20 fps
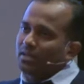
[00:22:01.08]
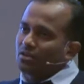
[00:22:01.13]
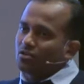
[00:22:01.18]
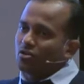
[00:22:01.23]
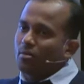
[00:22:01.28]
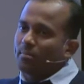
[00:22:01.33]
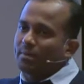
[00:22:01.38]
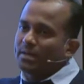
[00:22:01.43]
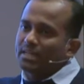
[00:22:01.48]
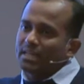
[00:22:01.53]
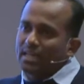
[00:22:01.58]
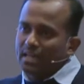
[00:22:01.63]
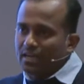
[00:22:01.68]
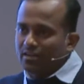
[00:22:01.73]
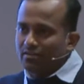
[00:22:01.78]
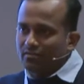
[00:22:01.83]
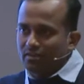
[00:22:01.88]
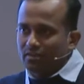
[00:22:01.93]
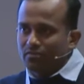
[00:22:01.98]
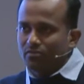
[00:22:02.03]
a common
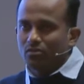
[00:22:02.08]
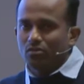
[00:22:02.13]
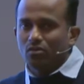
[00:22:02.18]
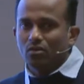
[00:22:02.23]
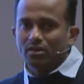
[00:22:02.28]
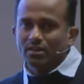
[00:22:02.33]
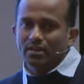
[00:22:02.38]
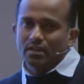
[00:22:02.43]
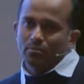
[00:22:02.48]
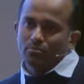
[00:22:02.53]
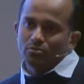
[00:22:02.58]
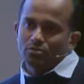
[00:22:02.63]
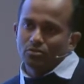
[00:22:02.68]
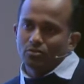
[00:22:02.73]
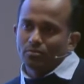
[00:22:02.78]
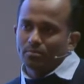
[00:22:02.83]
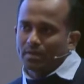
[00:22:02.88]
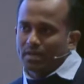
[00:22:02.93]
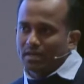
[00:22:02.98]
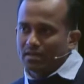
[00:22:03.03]
gateway for all the
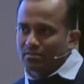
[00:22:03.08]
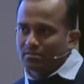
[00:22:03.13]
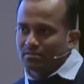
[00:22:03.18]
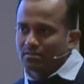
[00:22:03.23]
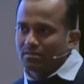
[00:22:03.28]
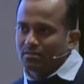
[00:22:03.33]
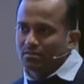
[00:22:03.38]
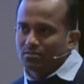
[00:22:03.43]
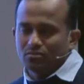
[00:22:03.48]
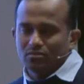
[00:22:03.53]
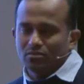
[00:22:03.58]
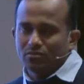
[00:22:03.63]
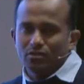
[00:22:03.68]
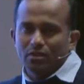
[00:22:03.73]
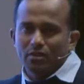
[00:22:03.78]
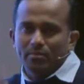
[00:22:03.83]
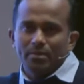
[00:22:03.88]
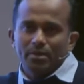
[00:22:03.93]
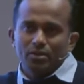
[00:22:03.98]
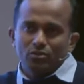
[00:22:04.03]
WSO2 products. So if you
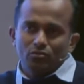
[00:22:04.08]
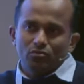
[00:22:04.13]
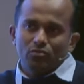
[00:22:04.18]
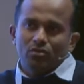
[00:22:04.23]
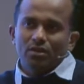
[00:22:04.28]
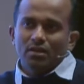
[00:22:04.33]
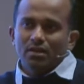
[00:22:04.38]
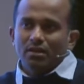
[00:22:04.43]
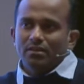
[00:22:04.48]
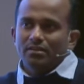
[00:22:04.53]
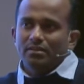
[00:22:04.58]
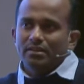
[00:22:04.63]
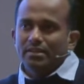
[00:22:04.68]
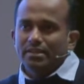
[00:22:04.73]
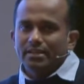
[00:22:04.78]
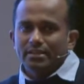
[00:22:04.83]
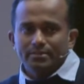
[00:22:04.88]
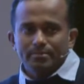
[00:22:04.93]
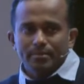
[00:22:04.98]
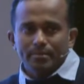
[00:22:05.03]
have been to
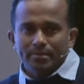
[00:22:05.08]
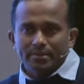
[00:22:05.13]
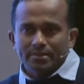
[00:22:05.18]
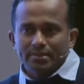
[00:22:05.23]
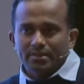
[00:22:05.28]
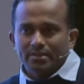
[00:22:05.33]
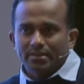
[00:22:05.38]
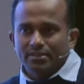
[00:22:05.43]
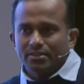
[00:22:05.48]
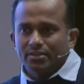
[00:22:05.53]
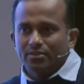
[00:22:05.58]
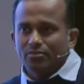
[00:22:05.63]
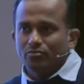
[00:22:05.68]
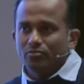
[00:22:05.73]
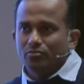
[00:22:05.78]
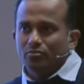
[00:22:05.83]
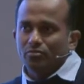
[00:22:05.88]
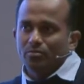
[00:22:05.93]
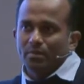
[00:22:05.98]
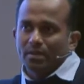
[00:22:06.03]
the ESB presentation, you,
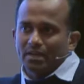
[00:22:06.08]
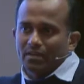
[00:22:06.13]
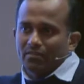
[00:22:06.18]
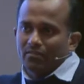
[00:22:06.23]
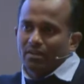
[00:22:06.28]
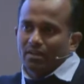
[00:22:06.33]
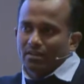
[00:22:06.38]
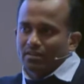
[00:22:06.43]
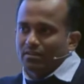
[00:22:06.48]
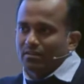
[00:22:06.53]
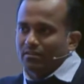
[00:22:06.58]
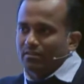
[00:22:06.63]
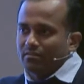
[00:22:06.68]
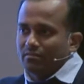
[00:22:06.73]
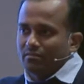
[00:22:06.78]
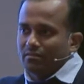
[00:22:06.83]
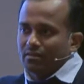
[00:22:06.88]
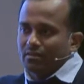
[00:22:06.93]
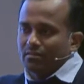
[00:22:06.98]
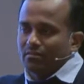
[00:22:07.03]
you might have like uh,
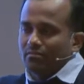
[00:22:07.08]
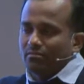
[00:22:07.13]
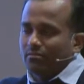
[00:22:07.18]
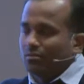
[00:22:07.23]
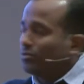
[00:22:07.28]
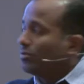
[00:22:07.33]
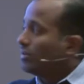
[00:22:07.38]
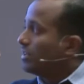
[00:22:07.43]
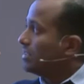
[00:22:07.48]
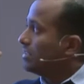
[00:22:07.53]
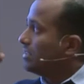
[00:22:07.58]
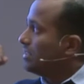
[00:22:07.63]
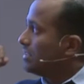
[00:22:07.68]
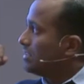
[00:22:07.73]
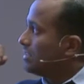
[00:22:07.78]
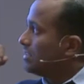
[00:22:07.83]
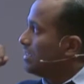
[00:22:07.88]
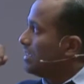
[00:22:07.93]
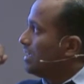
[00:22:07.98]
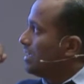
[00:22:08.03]
uh, noticed
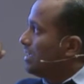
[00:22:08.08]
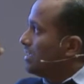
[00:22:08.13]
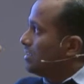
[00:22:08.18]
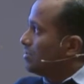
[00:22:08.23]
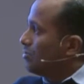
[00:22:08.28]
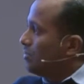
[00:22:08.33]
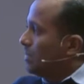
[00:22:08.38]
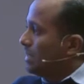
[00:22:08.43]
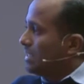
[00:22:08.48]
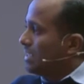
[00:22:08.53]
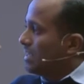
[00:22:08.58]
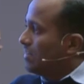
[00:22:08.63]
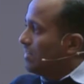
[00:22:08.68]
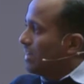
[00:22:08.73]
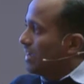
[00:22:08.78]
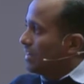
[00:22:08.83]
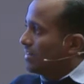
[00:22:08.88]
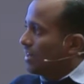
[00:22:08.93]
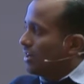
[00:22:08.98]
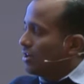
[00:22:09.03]
it. So basically we
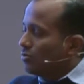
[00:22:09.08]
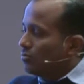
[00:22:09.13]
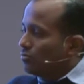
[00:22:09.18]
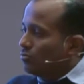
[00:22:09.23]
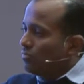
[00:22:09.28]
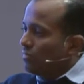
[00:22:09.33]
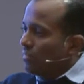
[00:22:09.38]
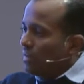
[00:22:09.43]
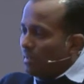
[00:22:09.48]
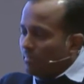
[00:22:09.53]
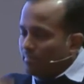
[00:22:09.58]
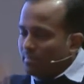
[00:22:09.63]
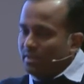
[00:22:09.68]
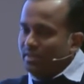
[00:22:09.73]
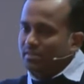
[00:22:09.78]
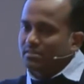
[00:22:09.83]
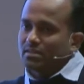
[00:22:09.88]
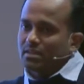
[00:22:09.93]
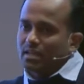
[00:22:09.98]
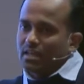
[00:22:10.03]
are trying to move our
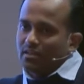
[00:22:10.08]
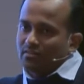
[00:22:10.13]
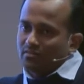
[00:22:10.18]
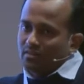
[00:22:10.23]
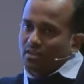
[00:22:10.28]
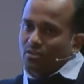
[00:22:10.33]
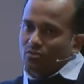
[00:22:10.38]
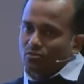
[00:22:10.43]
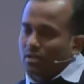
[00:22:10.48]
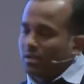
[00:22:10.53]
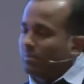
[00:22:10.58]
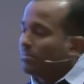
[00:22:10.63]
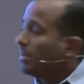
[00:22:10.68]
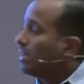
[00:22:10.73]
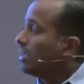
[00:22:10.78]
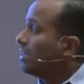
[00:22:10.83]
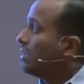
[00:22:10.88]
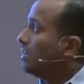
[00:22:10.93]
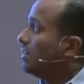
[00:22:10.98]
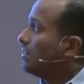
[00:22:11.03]
application gateway into that
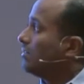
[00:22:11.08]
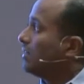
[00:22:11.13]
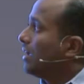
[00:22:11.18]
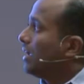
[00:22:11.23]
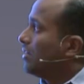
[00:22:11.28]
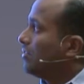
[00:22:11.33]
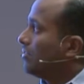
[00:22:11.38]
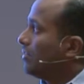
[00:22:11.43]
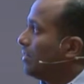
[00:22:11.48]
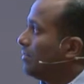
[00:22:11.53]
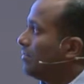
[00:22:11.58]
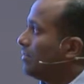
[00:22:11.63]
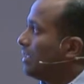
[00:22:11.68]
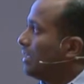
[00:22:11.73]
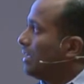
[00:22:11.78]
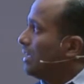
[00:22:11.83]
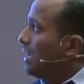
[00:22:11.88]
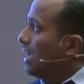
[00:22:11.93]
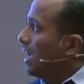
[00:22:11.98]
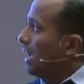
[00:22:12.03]
particular gateway
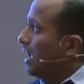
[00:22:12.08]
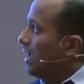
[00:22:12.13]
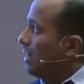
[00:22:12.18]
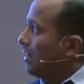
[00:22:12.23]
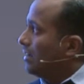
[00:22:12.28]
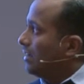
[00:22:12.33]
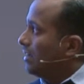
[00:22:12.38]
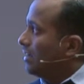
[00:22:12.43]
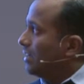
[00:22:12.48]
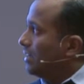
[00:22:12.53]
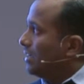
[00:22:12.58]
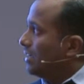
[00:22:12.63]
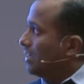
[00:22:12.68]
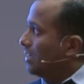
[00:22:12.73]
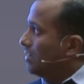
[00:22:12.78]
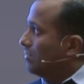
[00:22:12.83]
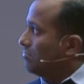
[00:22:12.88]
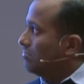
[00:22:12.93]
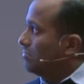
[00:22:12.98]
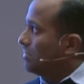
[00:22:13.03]
and
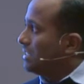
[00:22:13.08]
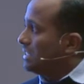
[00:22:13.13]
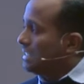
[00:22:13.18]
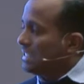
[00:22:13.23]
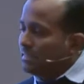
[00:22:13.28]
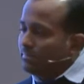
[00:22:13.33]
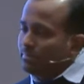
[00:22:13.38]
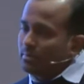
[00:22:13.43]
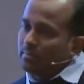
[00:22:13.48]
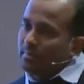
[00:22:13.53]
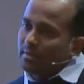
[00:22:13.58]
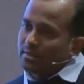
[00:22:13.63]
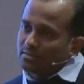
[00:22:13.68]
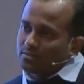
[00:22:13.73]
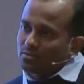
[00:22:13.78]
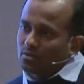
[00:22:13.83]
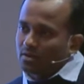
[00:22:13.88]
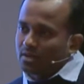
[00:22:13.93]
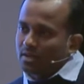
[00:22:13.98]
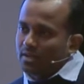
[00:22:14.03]
cp based
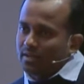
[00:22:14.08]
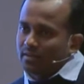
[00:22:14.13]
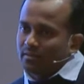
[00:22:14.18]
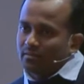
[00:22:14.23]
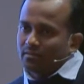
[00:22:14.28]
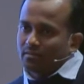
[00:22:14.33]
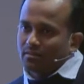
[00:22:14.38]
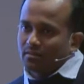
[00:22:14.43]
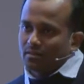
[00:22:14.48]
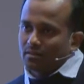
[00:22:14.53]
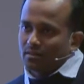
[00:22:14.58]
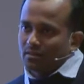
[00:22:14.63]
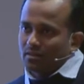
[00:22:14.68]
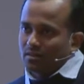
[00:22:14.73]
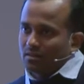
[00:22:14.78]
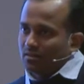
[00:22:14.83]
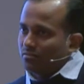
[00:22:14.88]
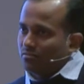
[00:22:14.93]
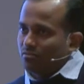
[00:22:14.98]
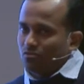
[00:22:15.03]
throttling
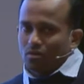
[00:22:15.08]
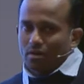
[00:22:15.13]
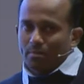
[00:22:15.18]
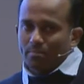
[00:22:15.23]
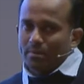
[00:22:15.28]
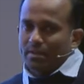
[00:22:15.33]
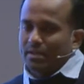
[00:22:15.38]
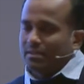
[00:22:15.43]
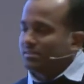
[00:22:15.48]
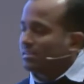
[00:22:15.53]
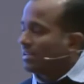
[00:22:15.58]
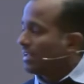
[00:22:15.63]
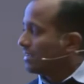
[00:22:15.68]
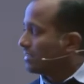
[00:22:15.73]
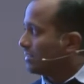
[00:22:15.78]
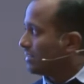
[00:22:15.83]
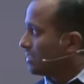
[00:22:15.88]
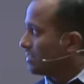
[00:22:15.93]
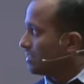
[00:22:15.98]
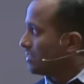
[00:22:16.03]
for application
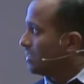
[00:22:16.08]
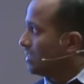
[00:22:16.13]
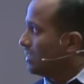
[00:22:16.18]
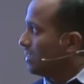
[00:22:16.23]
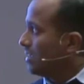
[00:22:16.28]
access.